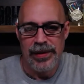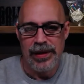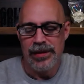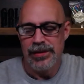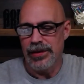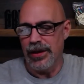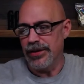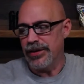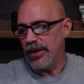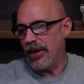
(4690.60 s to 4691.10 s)

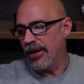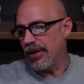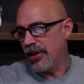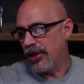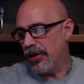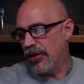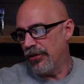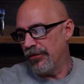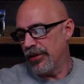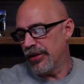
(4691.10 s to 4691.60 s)
So I saw a
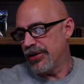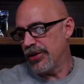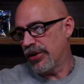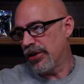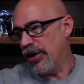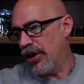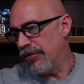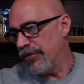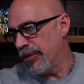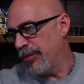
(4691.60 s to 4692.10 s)
Culver. So
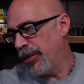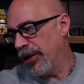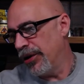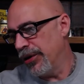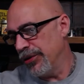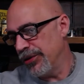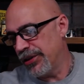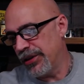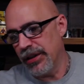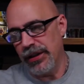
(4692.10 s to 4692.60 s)
Culver
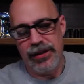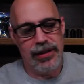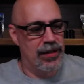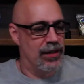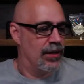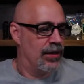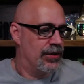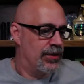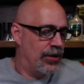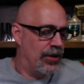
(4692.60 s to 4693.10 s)
posted.
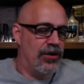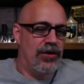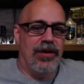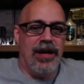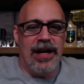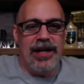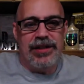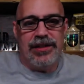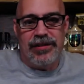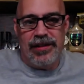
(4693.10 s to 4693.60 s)
So
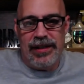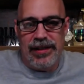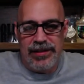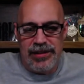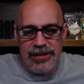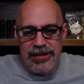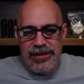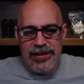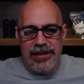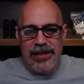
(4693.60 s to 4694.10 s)

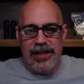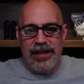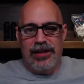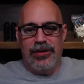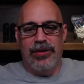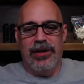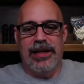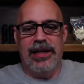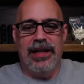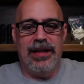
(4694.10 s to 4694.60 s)
congratulations. Thank
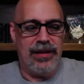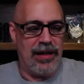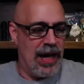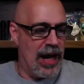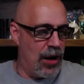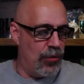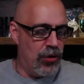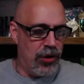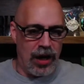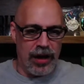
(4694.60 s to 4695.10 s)
you again.
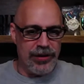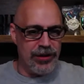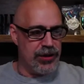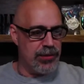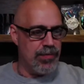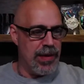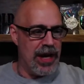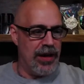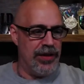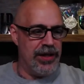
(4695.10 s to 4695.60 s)
I'll
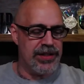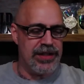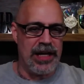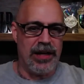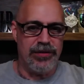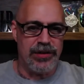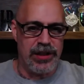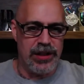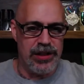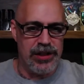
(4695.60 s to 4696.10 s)
just mail this
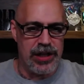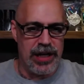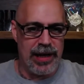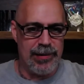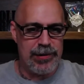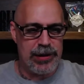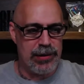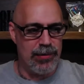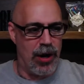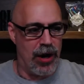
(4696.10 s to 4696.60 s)
out to you,
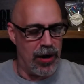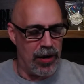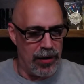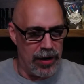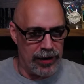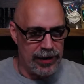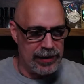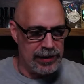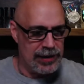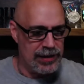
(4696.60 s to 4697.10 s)
James, tomorrow.
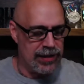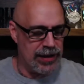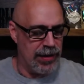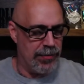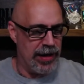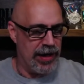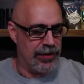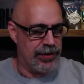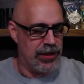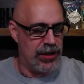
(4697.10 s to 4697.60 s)
I'll get this in the
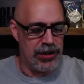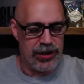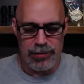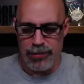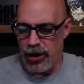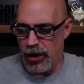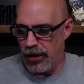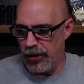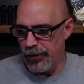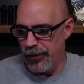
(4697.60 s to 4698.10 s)
mail to you
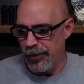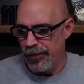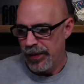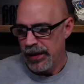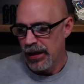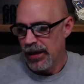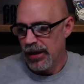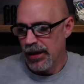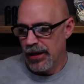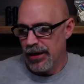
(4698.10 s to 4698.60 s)
tomorrow.
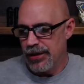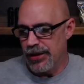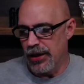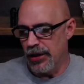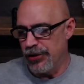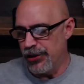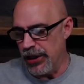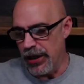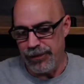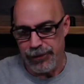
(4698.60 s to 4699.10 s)

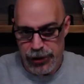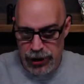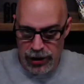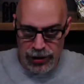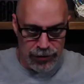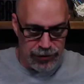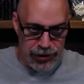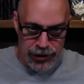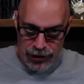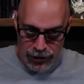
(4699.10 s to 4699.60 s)
So Jeff
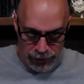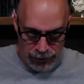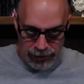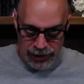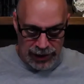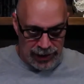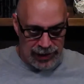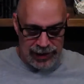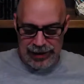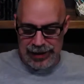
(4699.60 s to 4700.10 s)
Jones, you don't
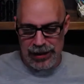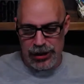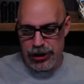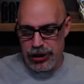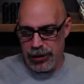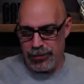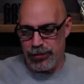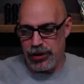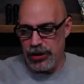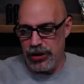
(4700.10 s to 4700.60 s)
get anything
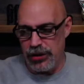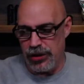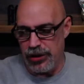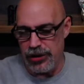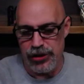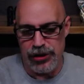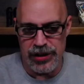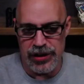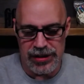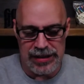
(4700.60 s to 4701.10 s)
shipped to you
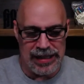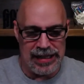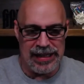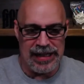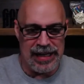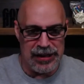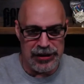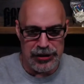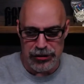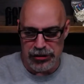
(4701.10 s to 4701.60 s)
because you just get an
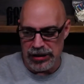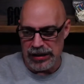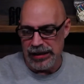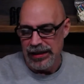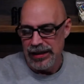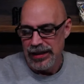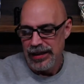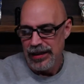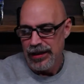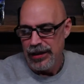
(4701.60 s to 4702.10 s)
entry.
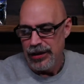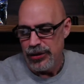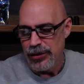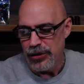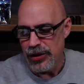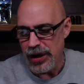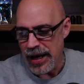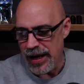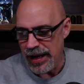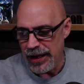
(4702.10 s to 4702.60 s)

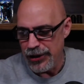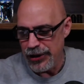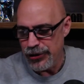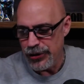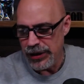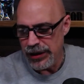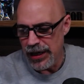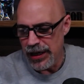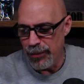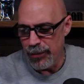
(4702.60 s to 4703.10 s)
You got
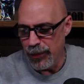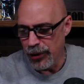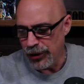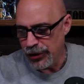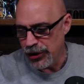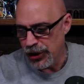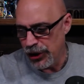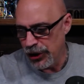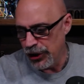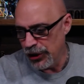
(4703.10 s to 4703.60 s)
entry number
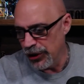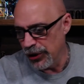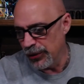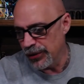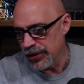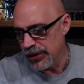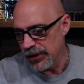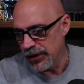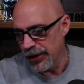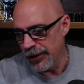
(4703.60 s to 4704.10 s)
2.
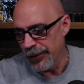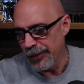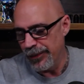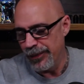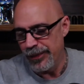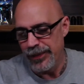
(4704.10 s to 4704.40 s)
So